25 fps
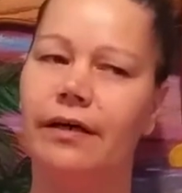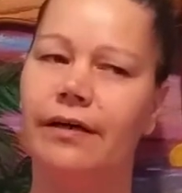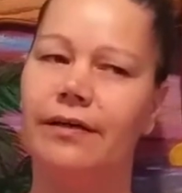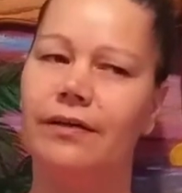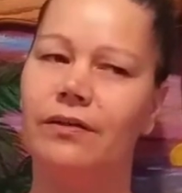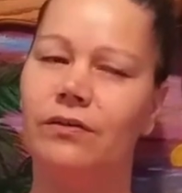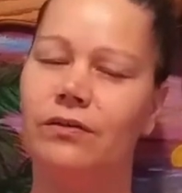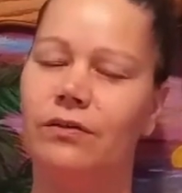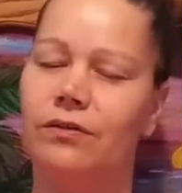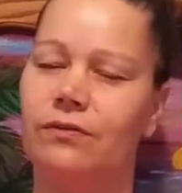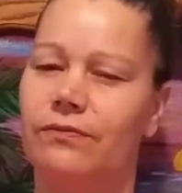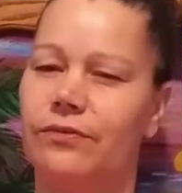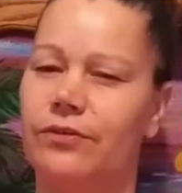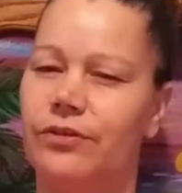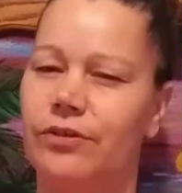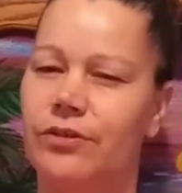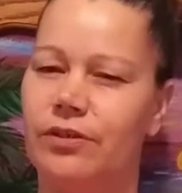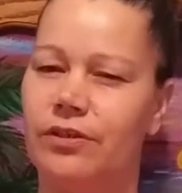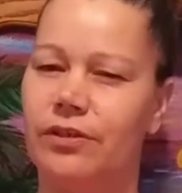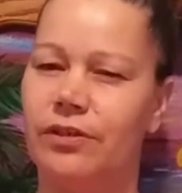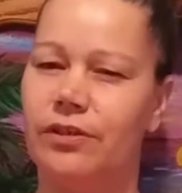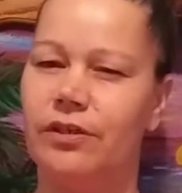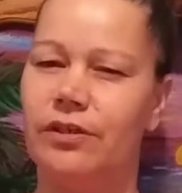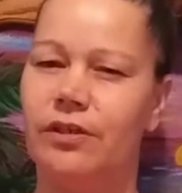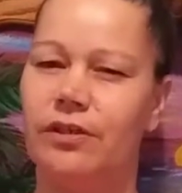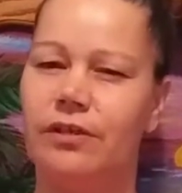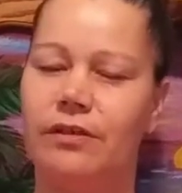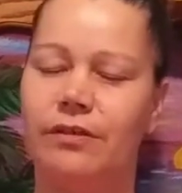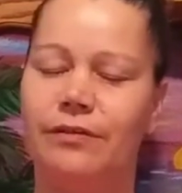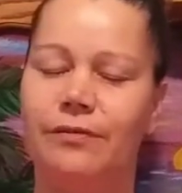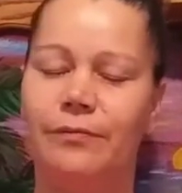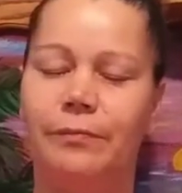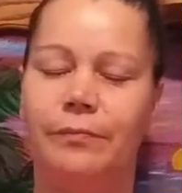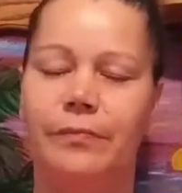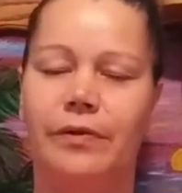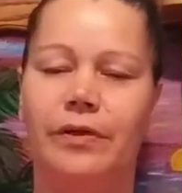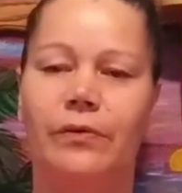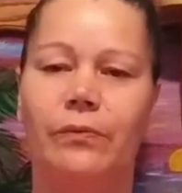I don't know for sure,
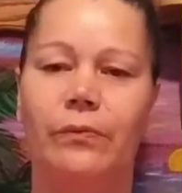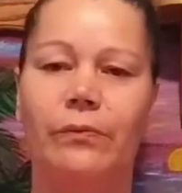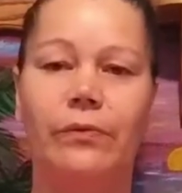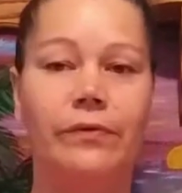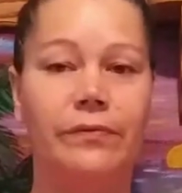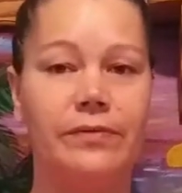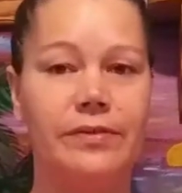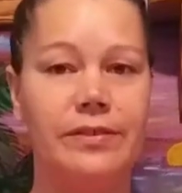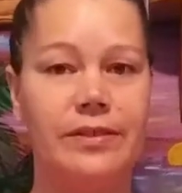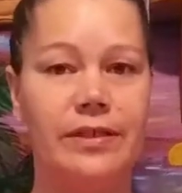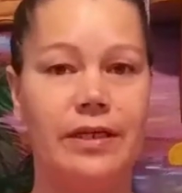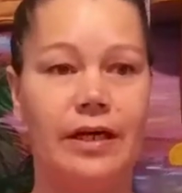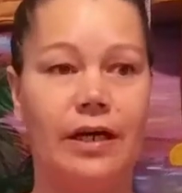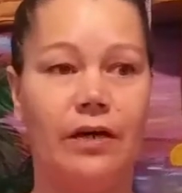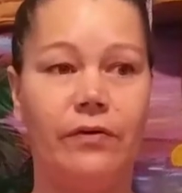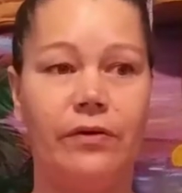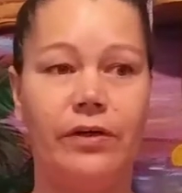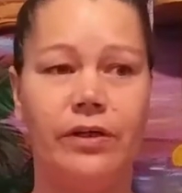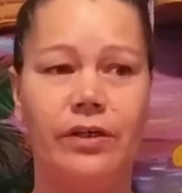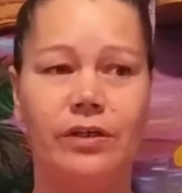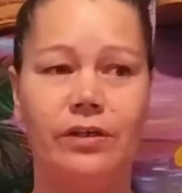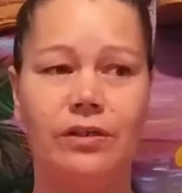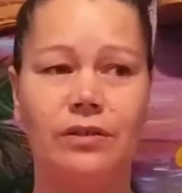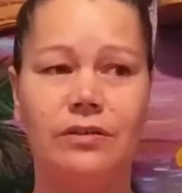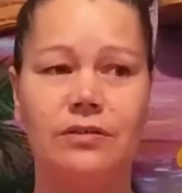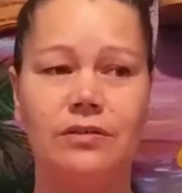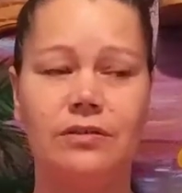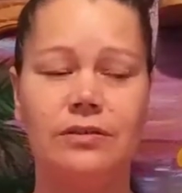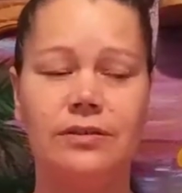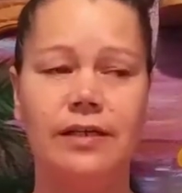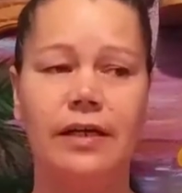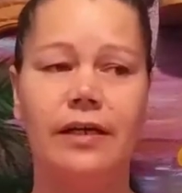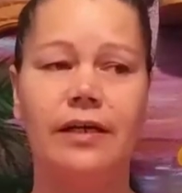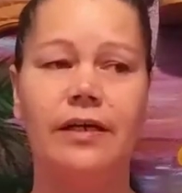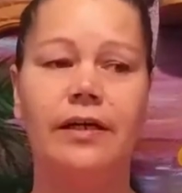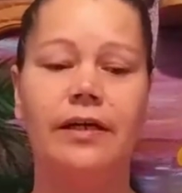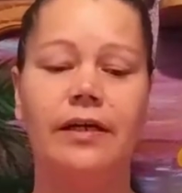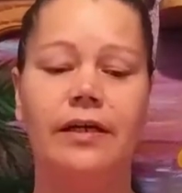but we will see how it goes.
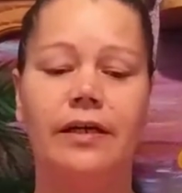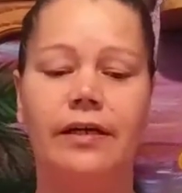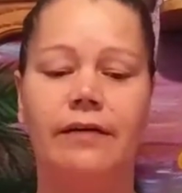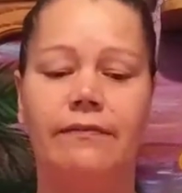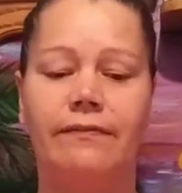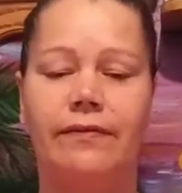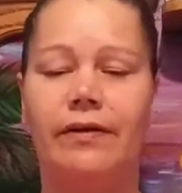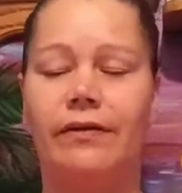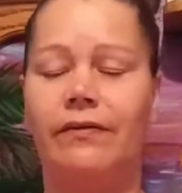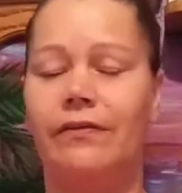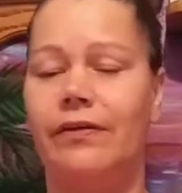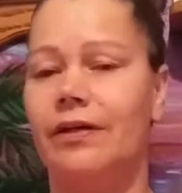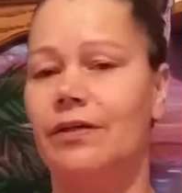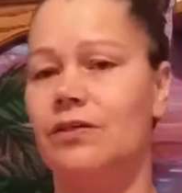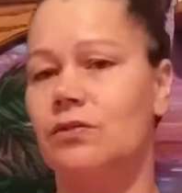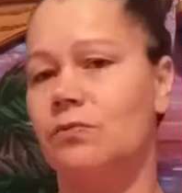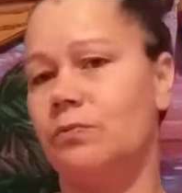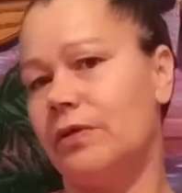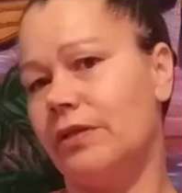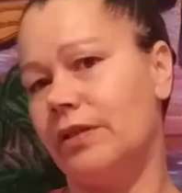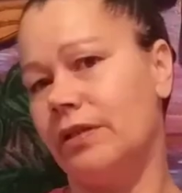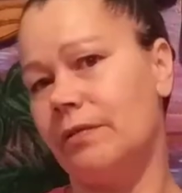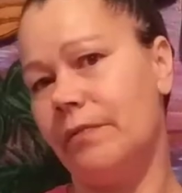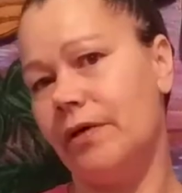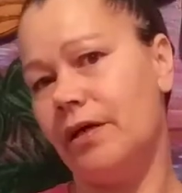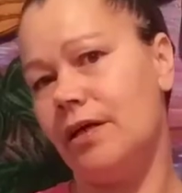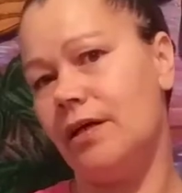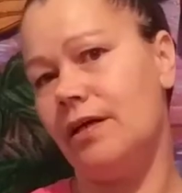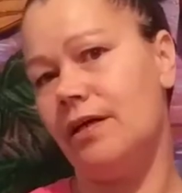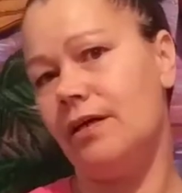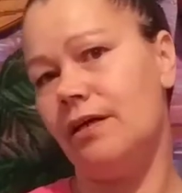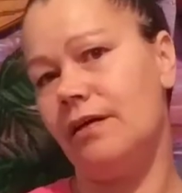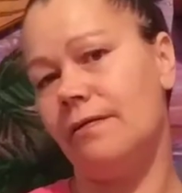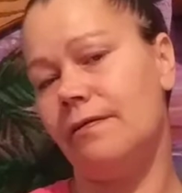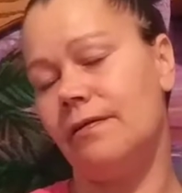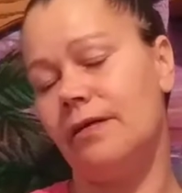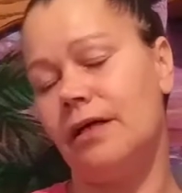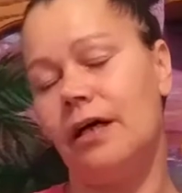If I don't think it's worth the
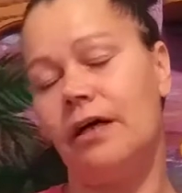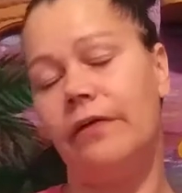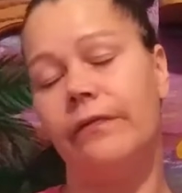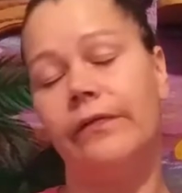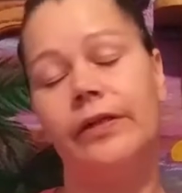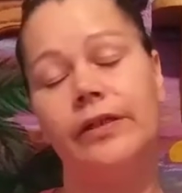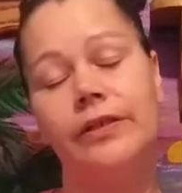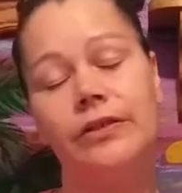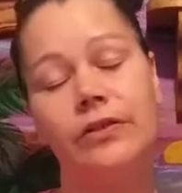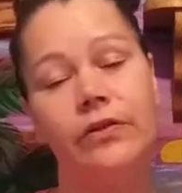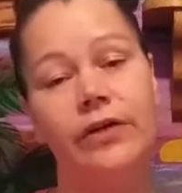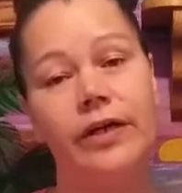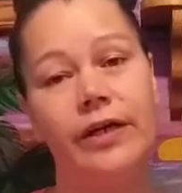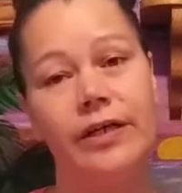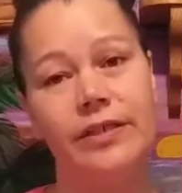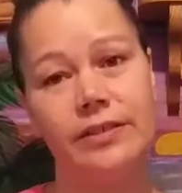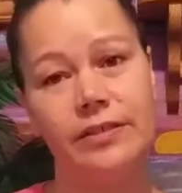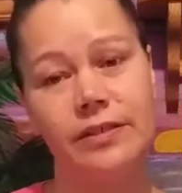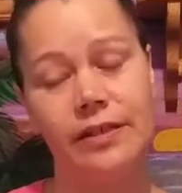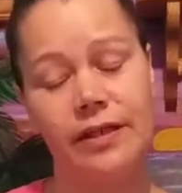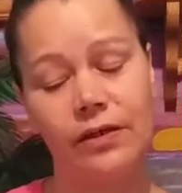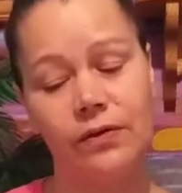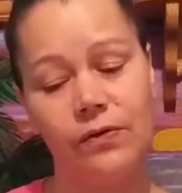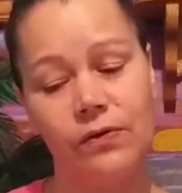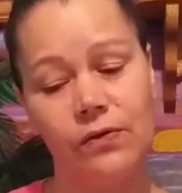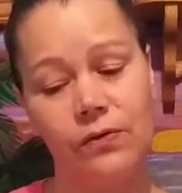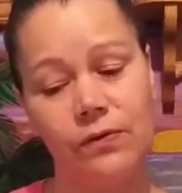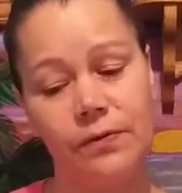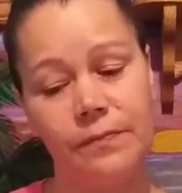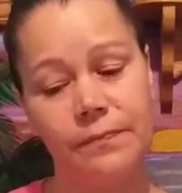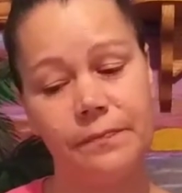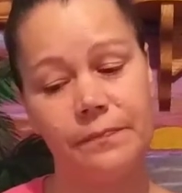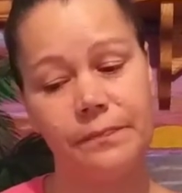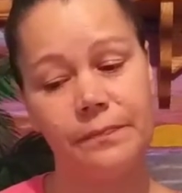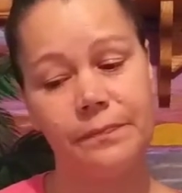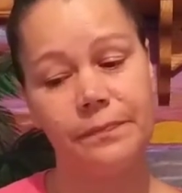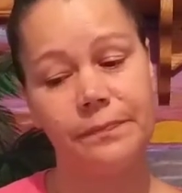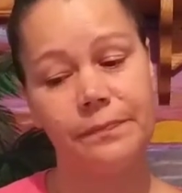money, I will let you guys know
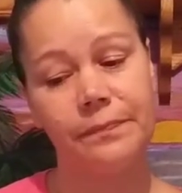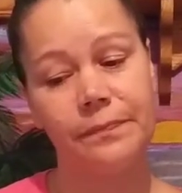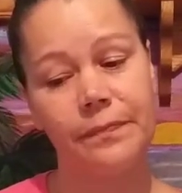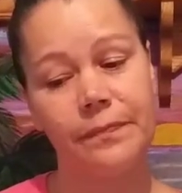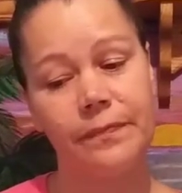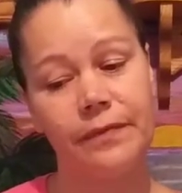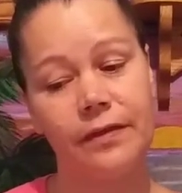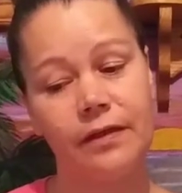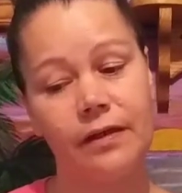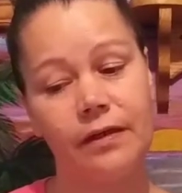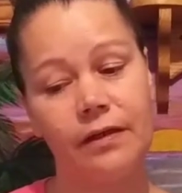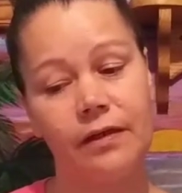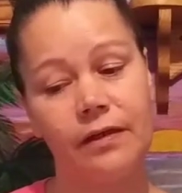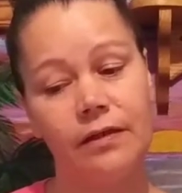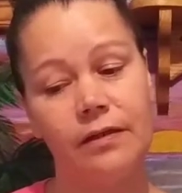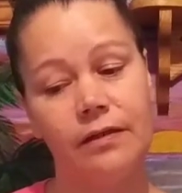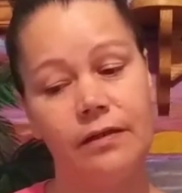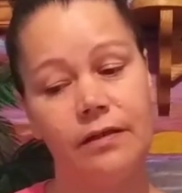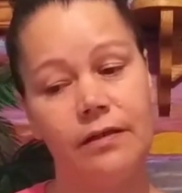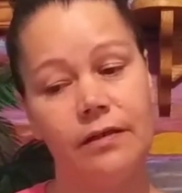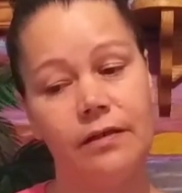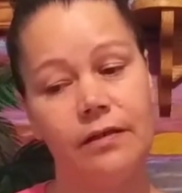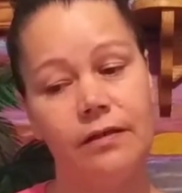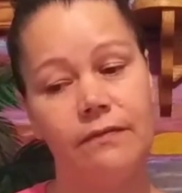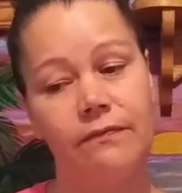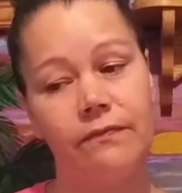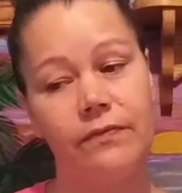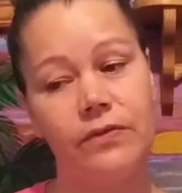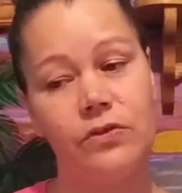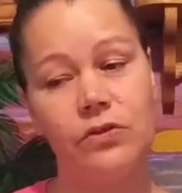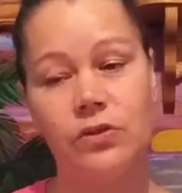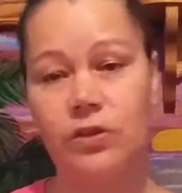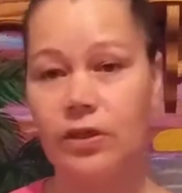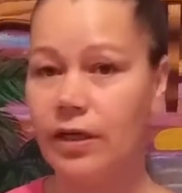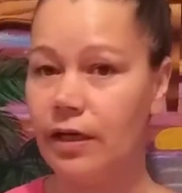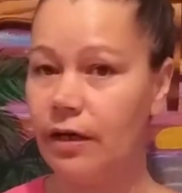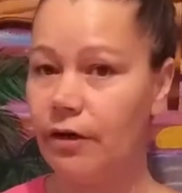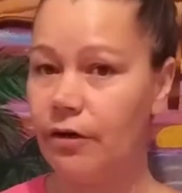if you
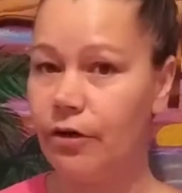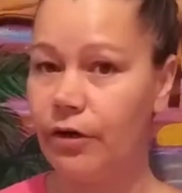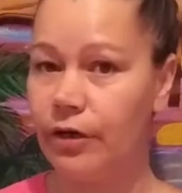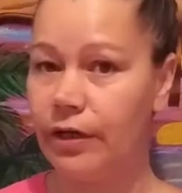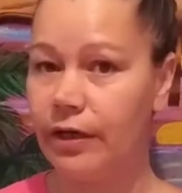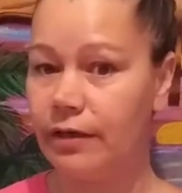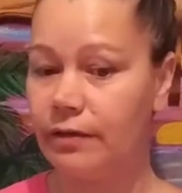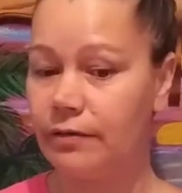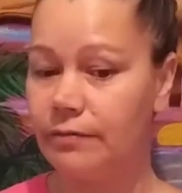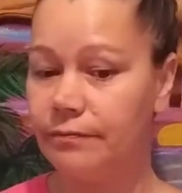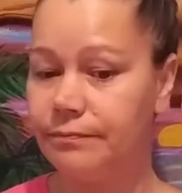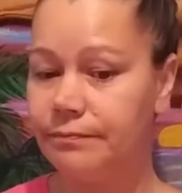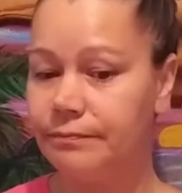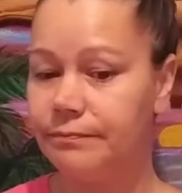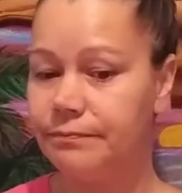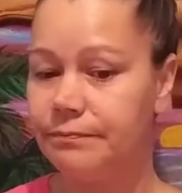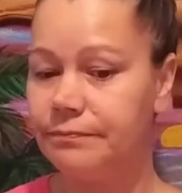should get it or not.